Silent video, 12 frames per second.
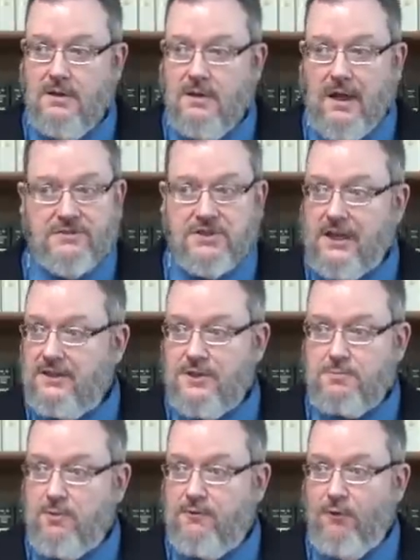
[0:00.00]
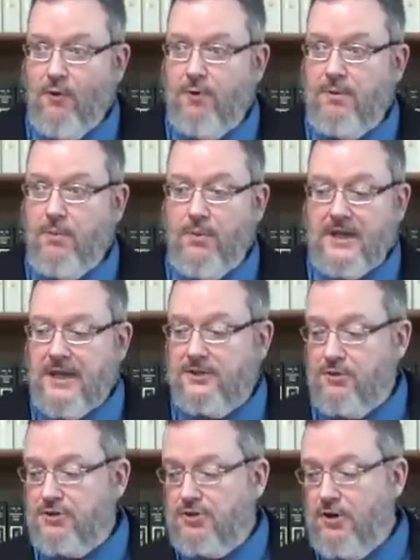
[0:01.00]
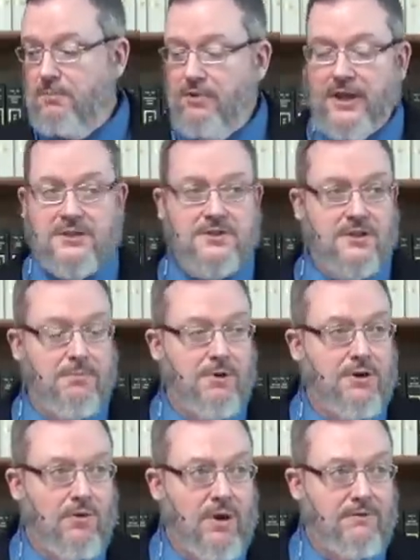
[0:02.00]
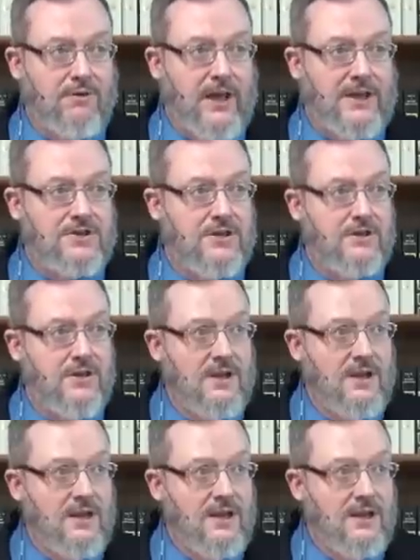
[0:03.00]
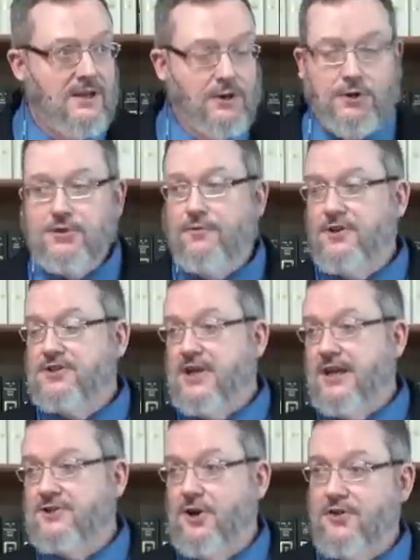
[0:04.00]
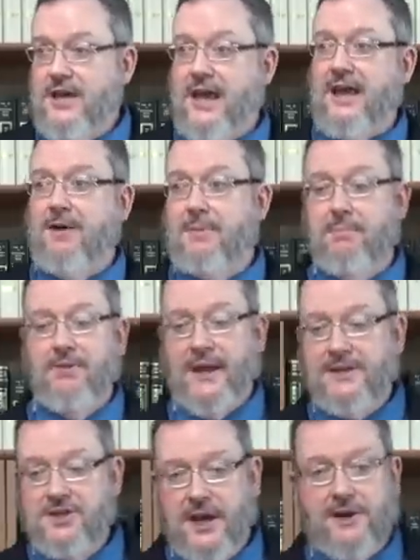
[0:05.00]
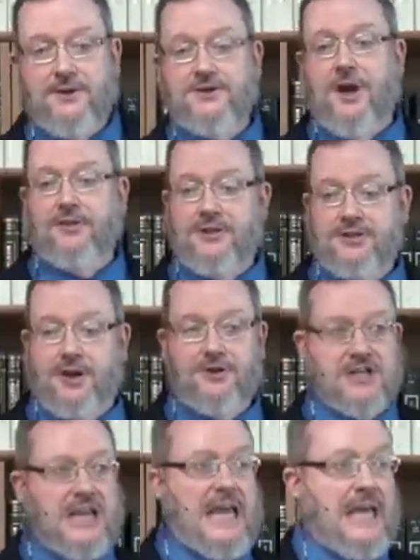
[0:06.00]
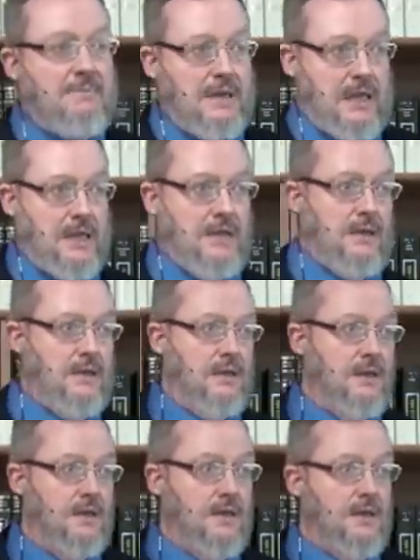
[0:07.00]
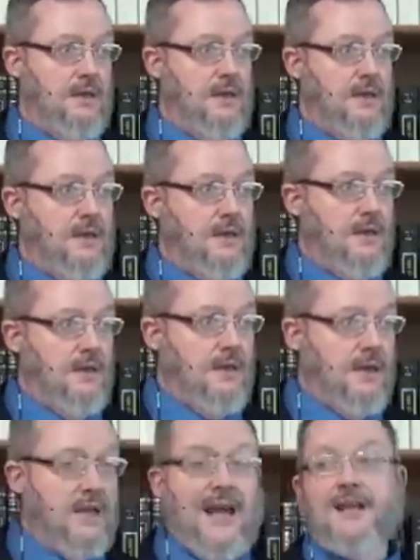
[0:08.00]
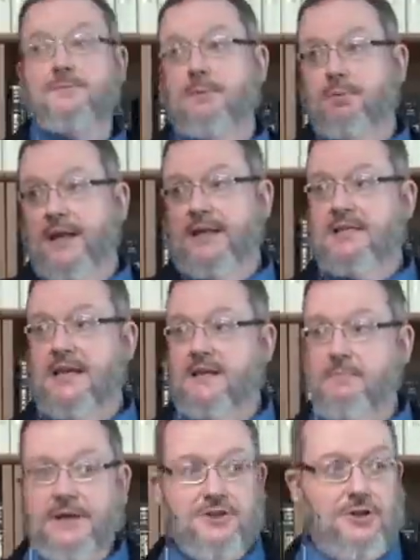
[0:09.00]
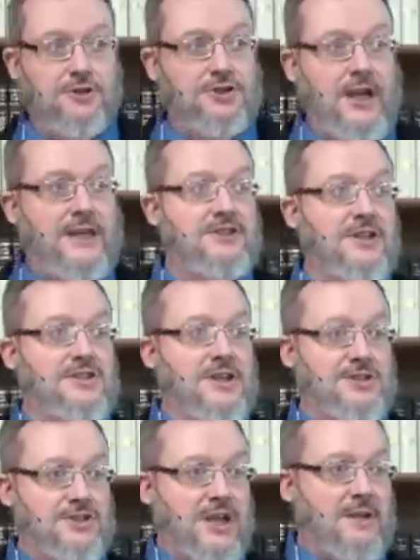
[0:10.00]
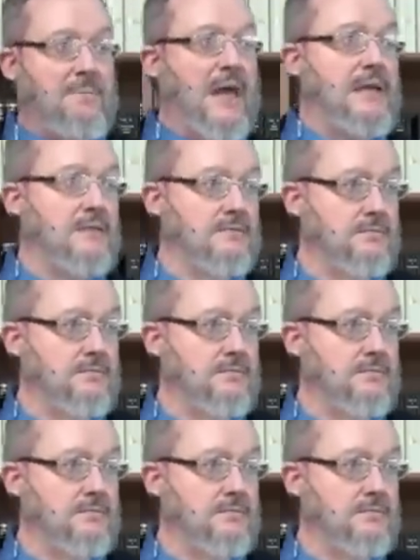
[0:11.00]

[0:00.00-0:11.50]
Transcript: I've said this before, but when we get to a certain place in the book of Revelation, Lucifer says, Okay, I've been playing checkers all these years, king me. And God's been playing 10 dimensional chess, and he says, Checkmate.